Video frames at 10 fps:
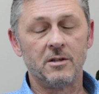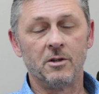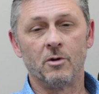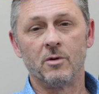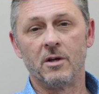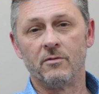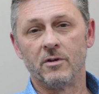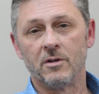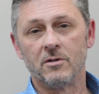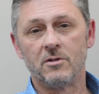you know,
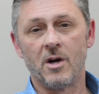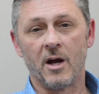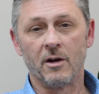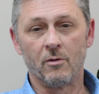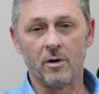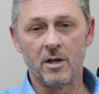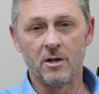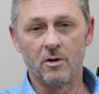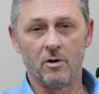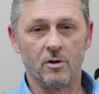even
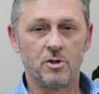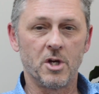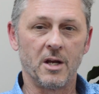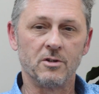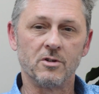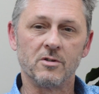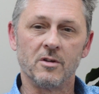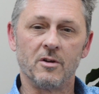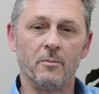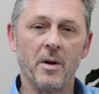diarrhea or changes
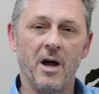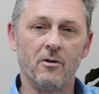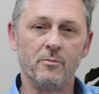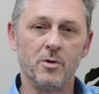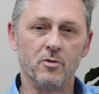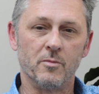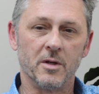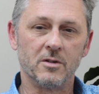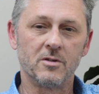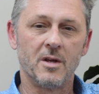in their bowel
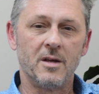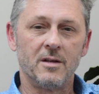movements.